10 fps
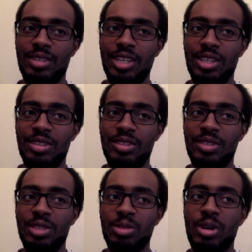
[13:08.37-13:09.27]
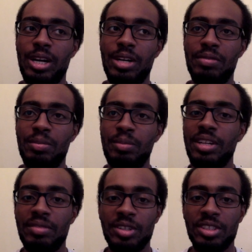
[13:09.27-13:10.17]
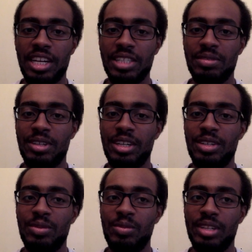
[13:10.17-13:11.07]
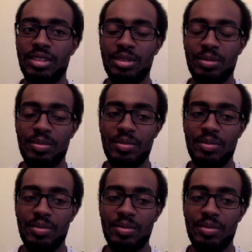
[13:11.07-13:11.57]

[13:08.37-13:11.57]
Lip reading: is required for me to feel satisfied with